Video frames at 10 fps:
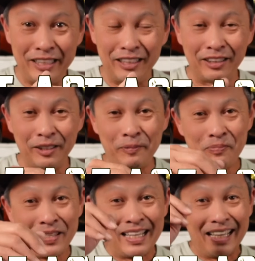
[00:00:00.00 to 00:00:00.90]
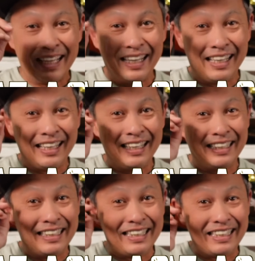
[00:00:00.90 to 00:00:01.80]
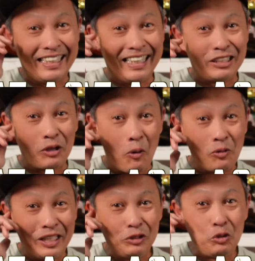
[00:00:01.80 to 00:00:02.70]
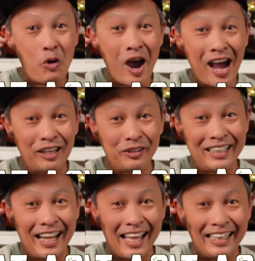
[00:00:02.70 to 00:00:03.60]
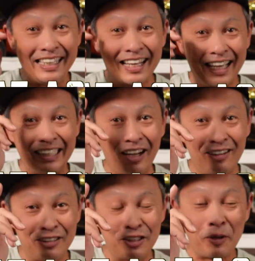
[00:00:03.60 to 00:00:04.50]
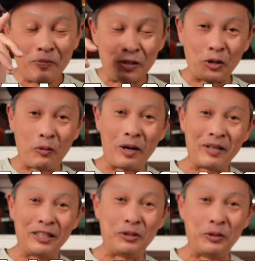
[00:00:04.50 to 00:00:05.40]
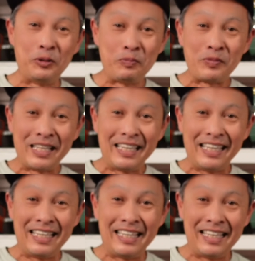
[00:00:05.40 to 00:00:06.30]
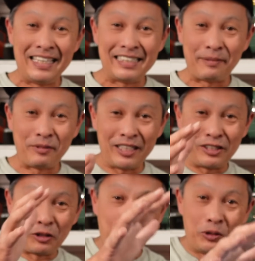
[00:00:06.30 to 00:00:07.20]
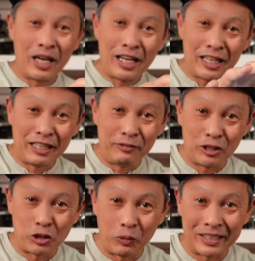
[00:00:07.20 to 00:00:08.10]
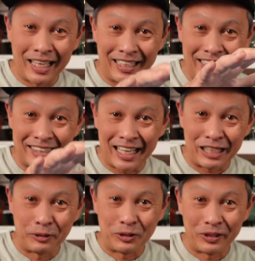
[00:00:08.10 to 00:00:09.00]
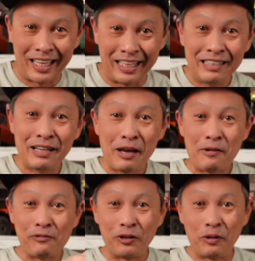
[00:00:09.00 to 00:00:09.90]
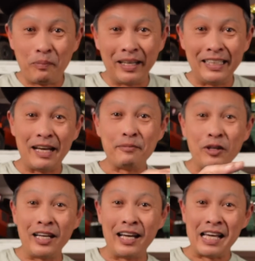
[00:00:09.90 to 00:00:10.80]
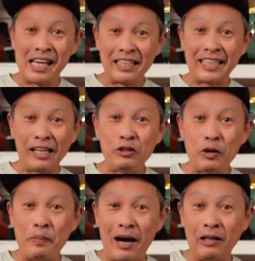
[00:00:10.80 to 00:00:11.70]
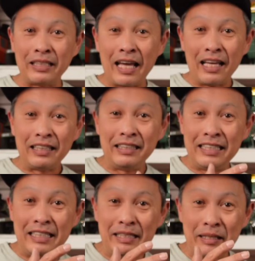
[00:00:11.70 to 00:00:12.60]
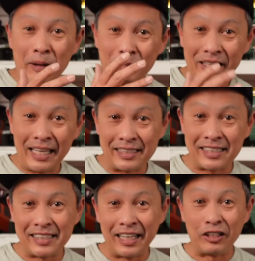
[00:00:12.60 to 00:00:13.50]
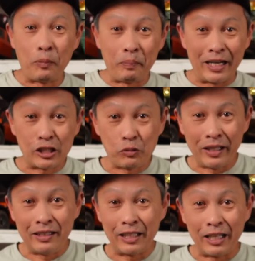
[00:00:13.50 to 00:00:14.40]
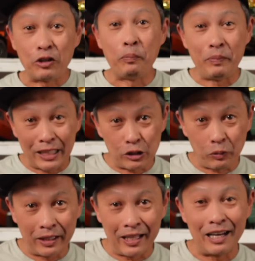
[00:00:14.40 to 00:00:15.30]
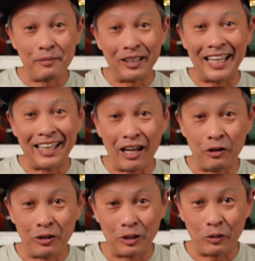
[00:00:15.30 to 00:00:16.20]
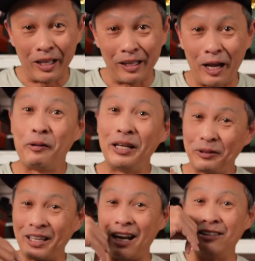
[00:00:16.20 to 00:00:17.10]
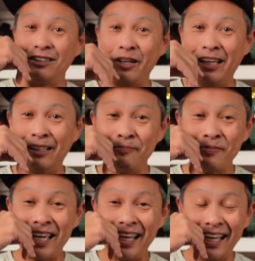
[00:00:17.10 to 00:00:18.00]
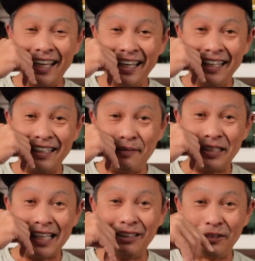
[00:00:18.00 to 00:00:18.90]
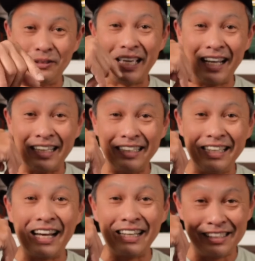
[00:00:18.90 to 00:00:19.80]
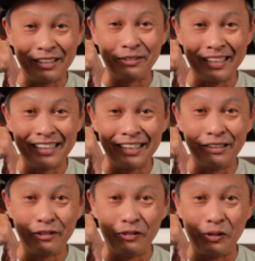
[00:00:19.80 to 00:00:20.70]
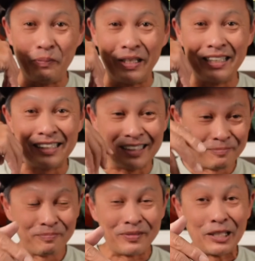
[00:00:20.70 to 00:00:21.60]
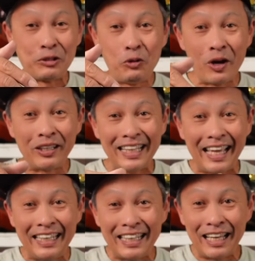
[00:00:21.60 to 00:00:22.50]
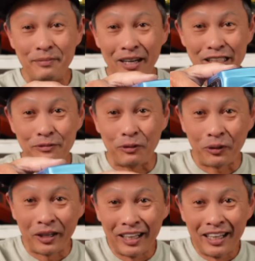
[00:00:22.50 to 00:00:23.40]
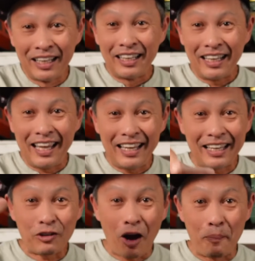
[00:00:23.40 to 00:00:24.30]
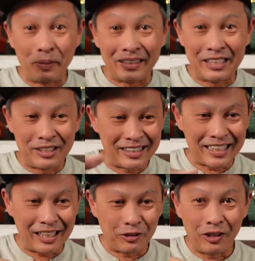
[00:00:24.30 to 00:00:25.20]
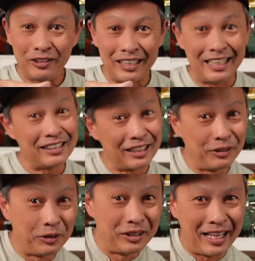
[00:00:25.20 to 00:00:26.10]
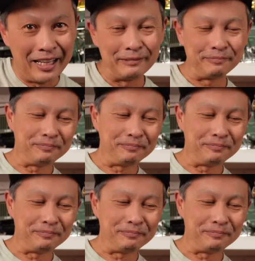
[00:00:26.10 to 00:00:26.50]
vehicle, and it is only $289. So what I'm gonna do is I'm gonna show you, give you a show and tell exactly what you're getting for your money. I'm gonna tell you about the kits that it compares with, that it competes with, and I'm gonna take it out on the trail. I already took it out on the trail. And let me tell you, you gotta you gotta listen to this little review because 289 bucks for a competition style crawler is a good thing.